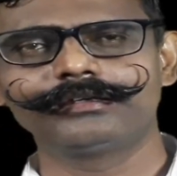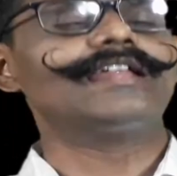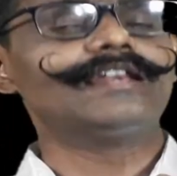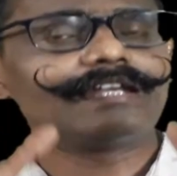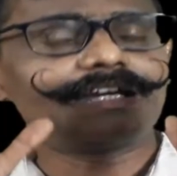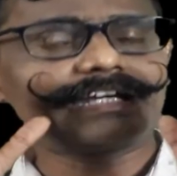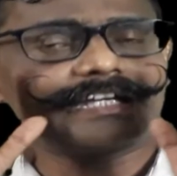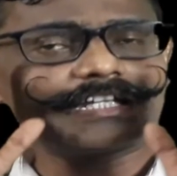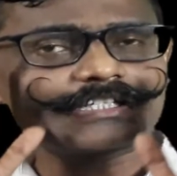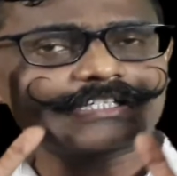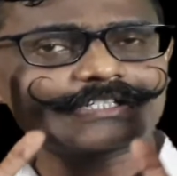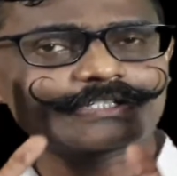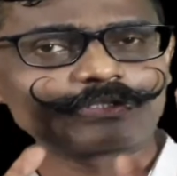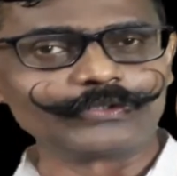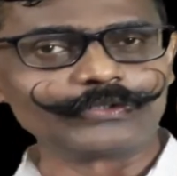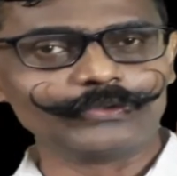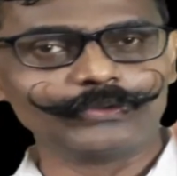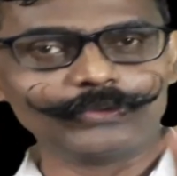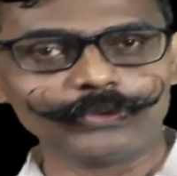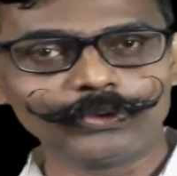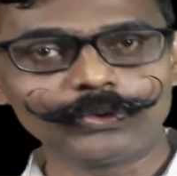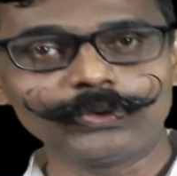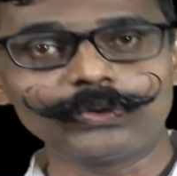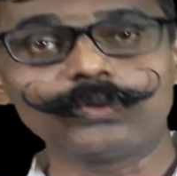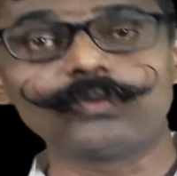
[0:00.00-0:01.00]
Let us
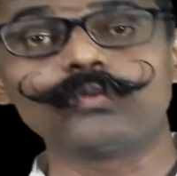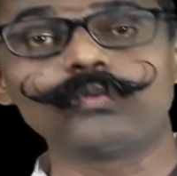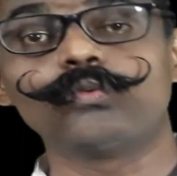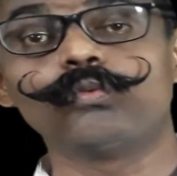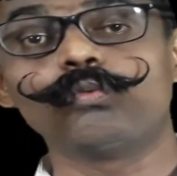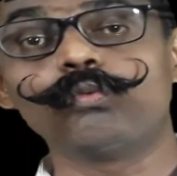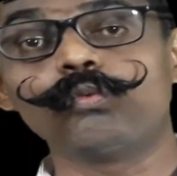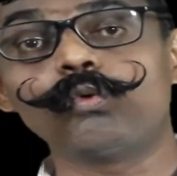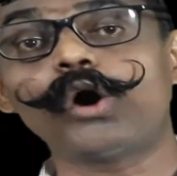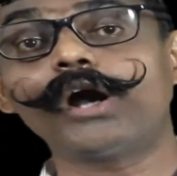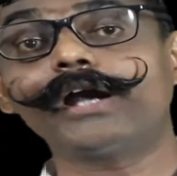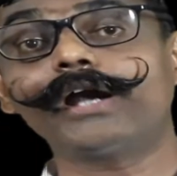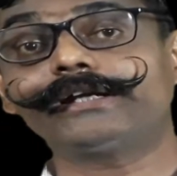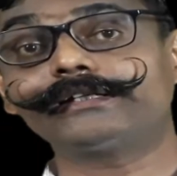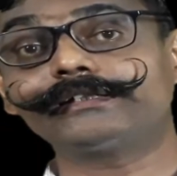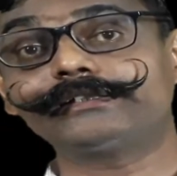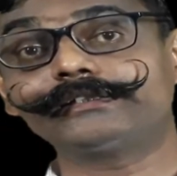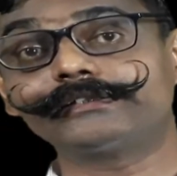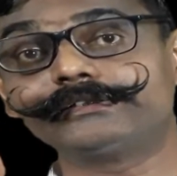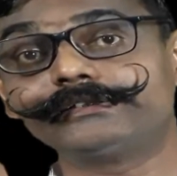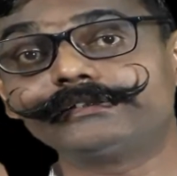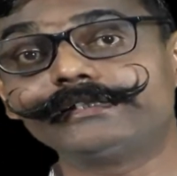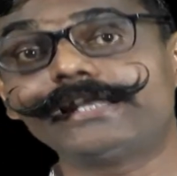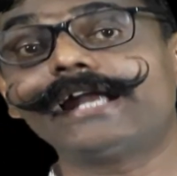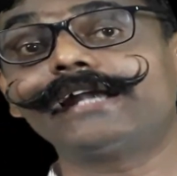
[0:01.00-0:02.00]
know what
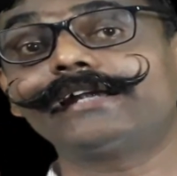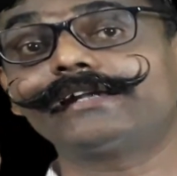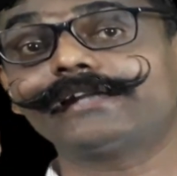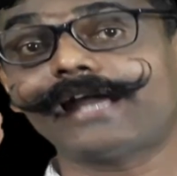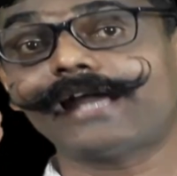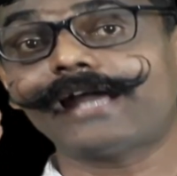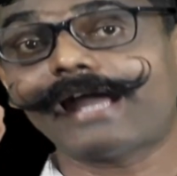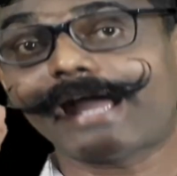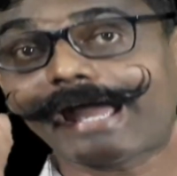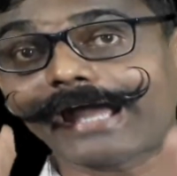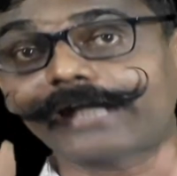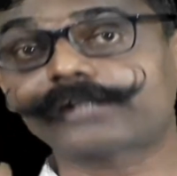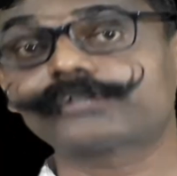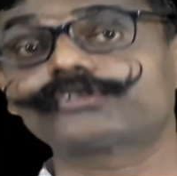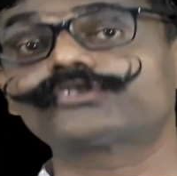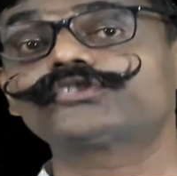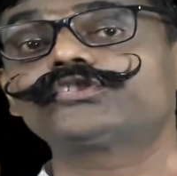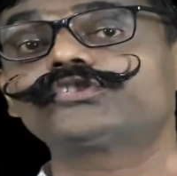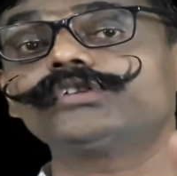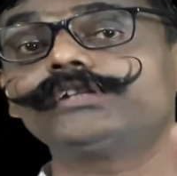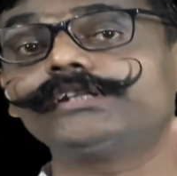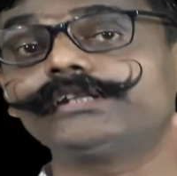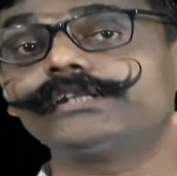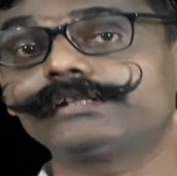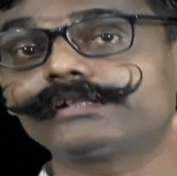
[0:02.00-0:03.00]
that
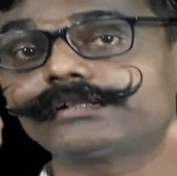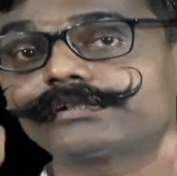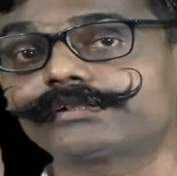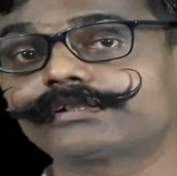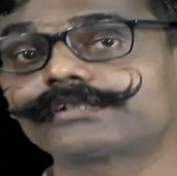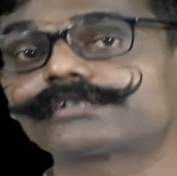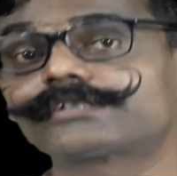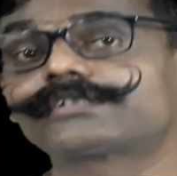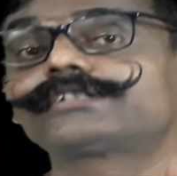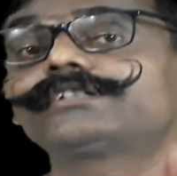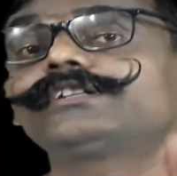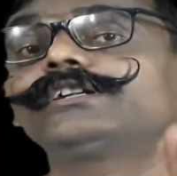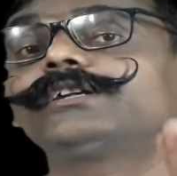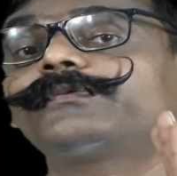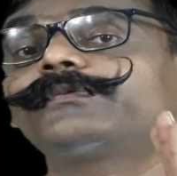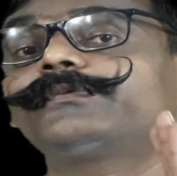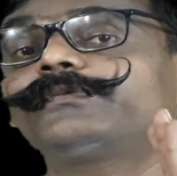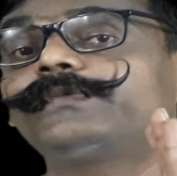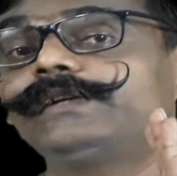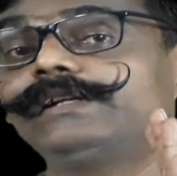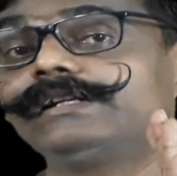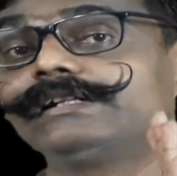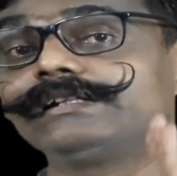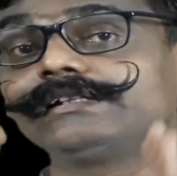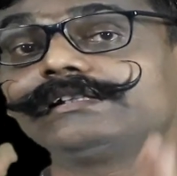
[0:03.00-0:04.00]
actually crystal
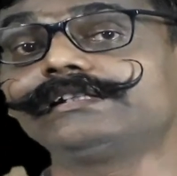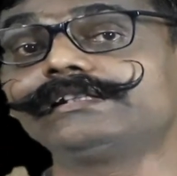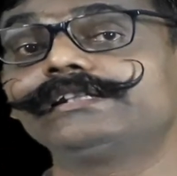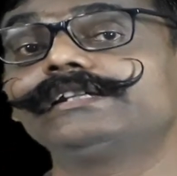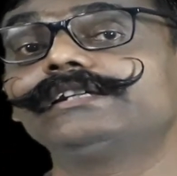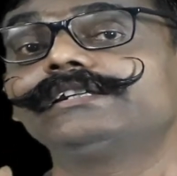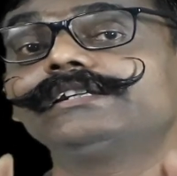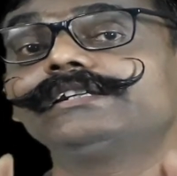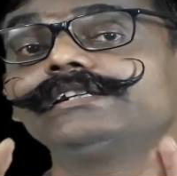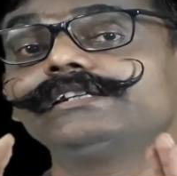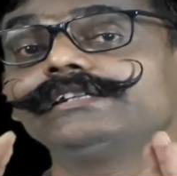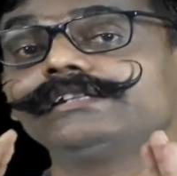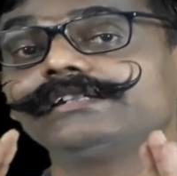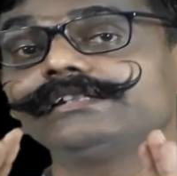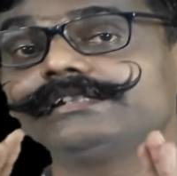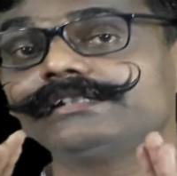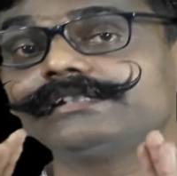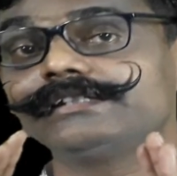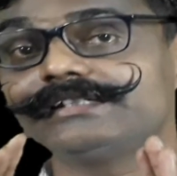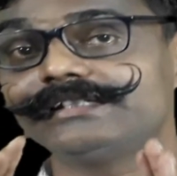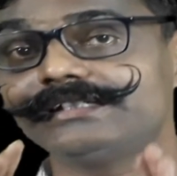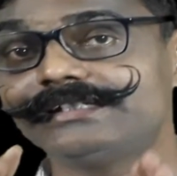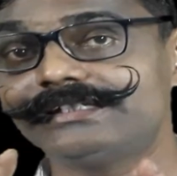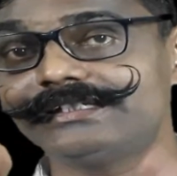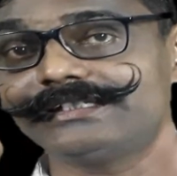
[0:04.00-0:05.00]
field theory
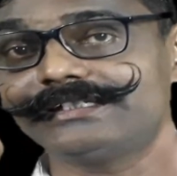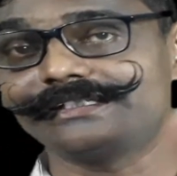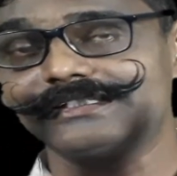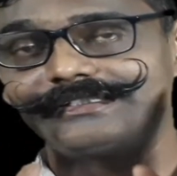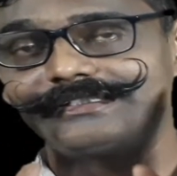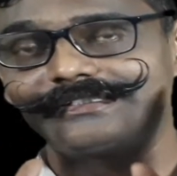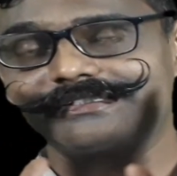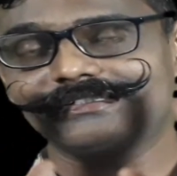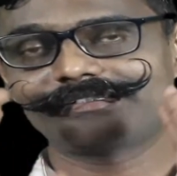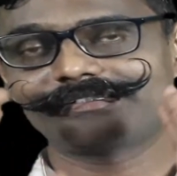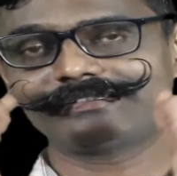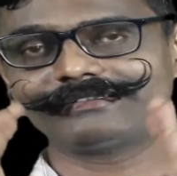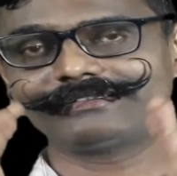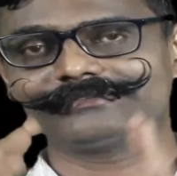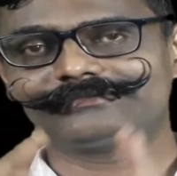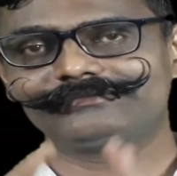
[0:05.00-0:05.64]
is.